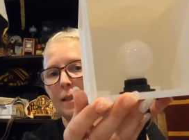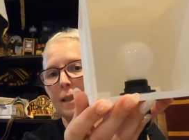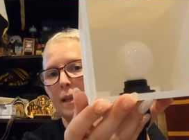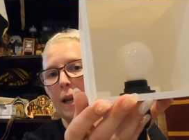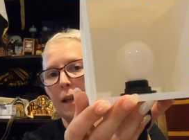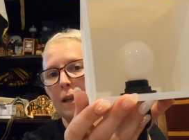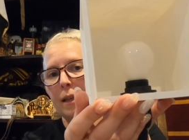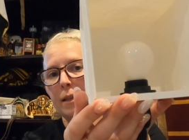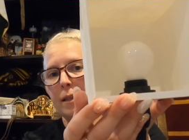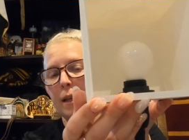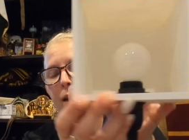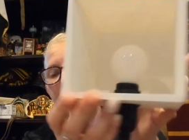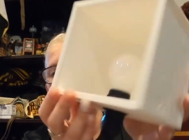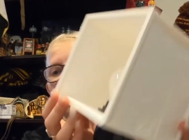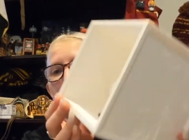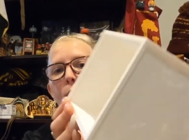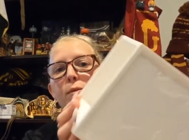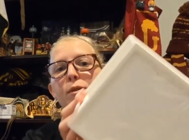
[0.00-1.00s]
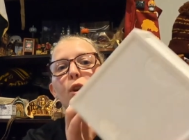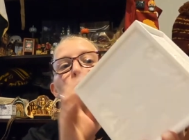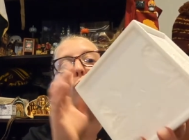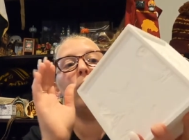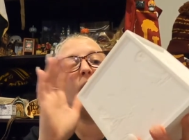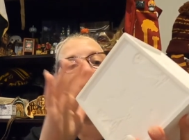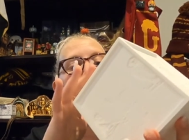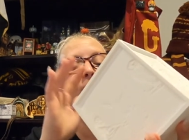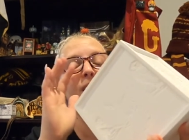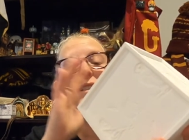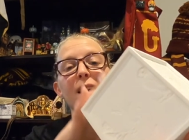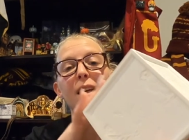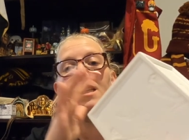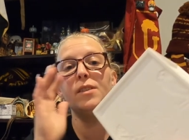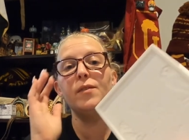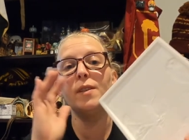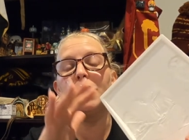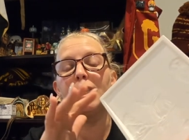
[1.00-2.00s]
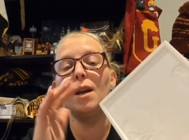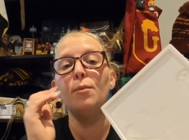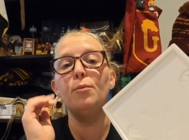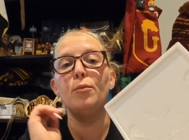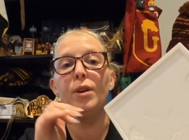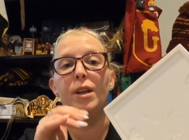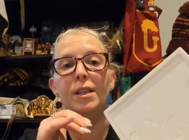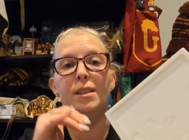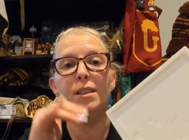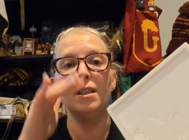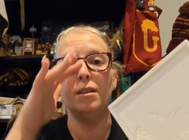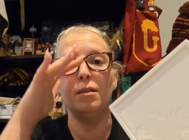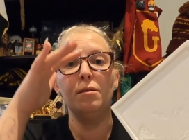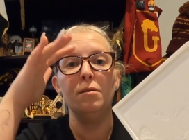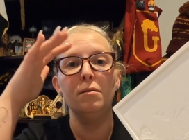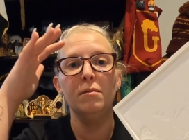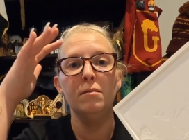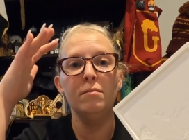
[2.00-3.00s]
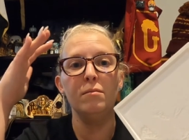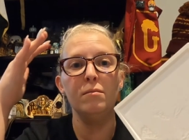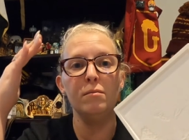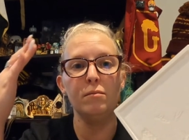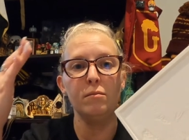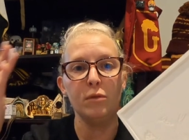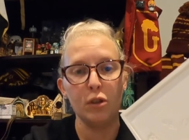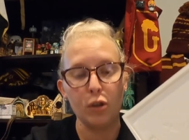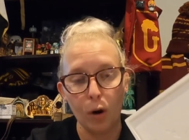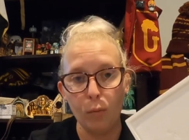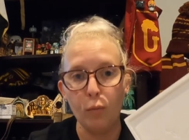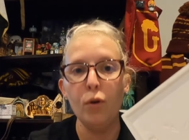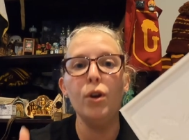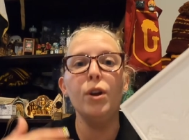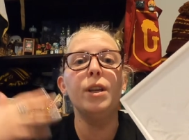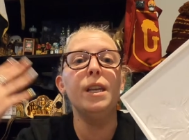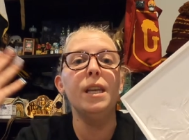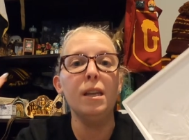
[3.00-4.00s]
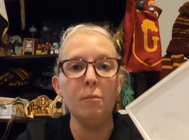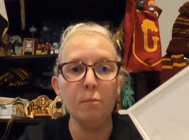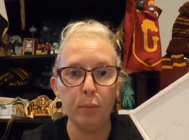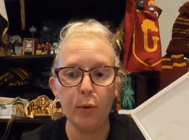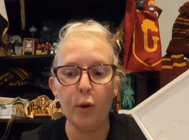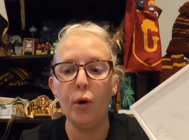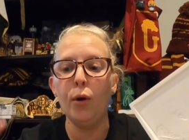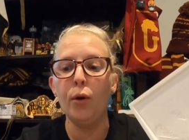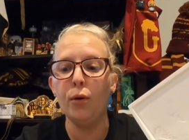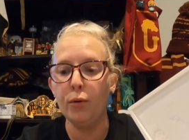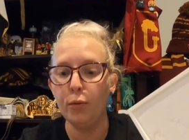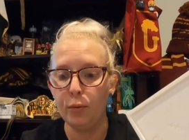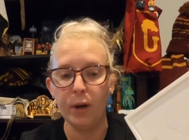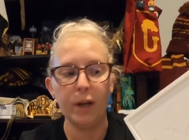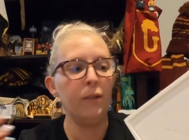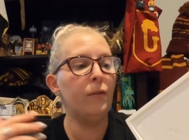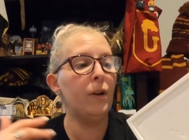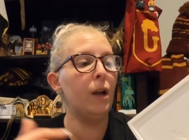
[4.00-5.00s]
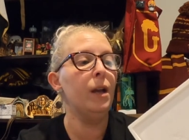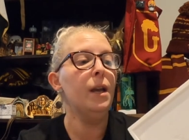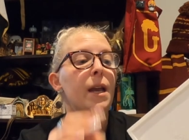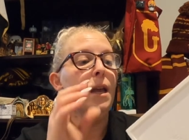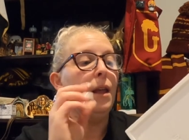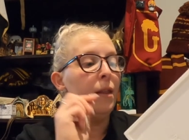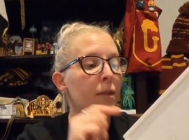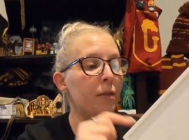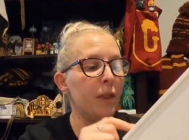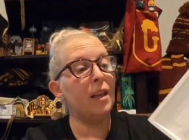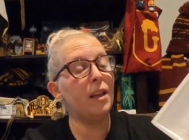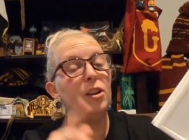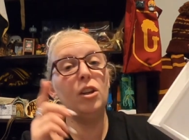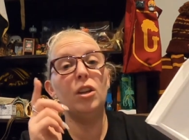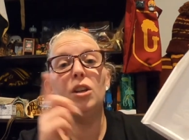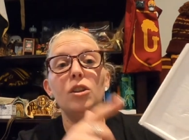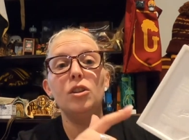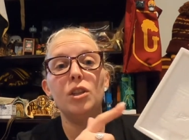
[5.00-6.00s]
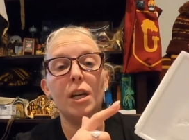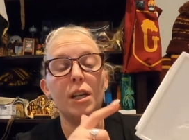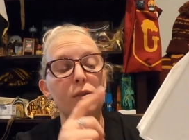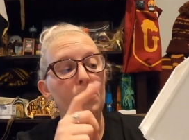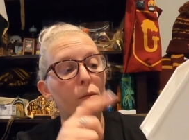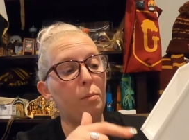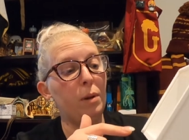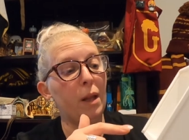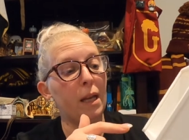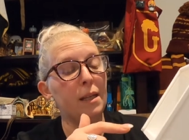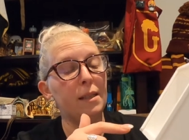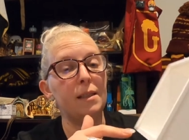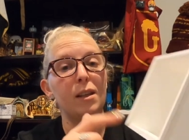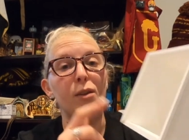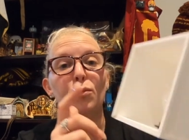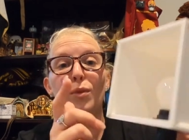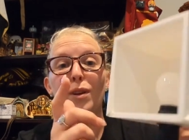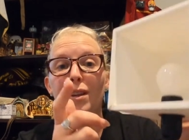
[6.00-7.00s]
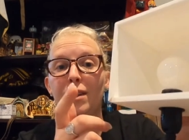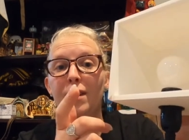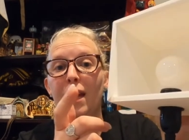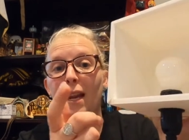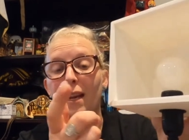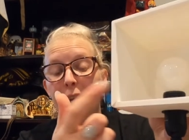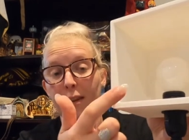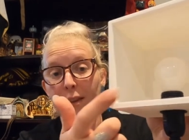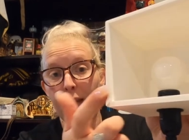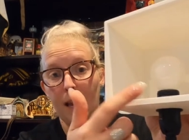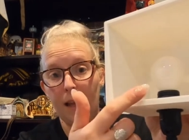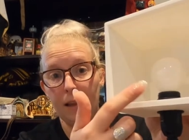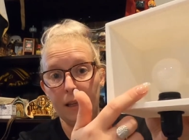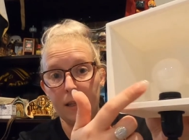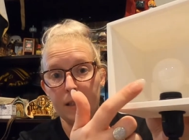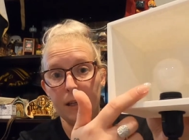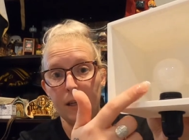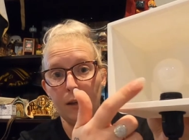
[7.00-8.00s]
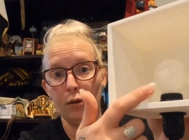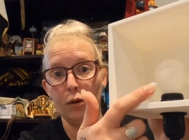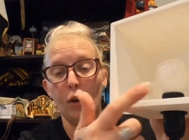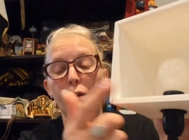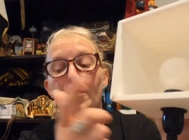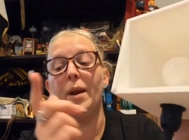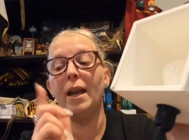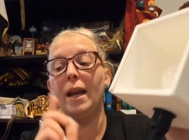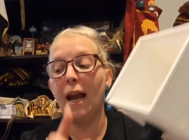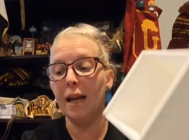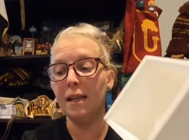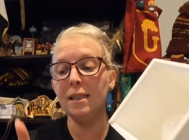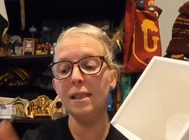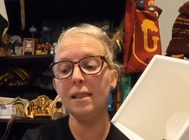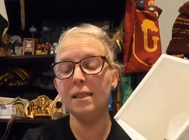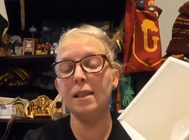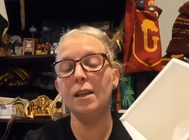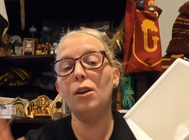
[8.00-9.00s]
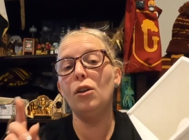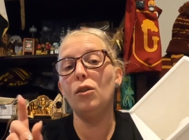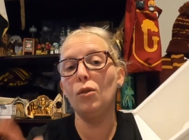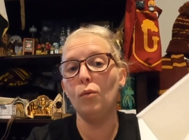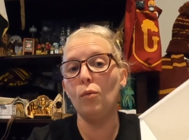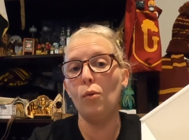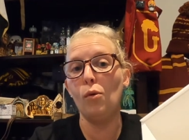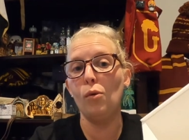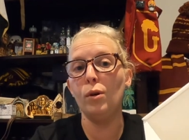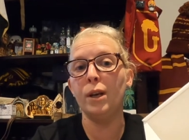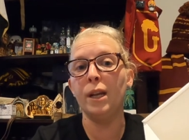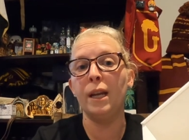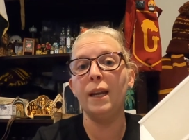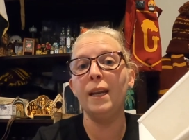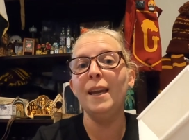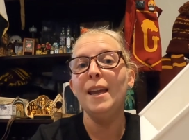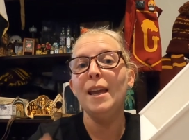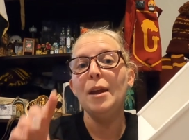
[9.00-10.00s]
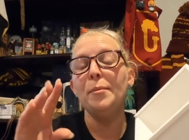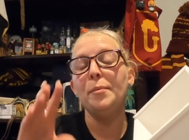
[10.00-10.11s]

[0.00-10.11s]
is an LED globe so if it does for some reason stop working blow whatever then you can just replace it with another LED globe. And as it said on the warning,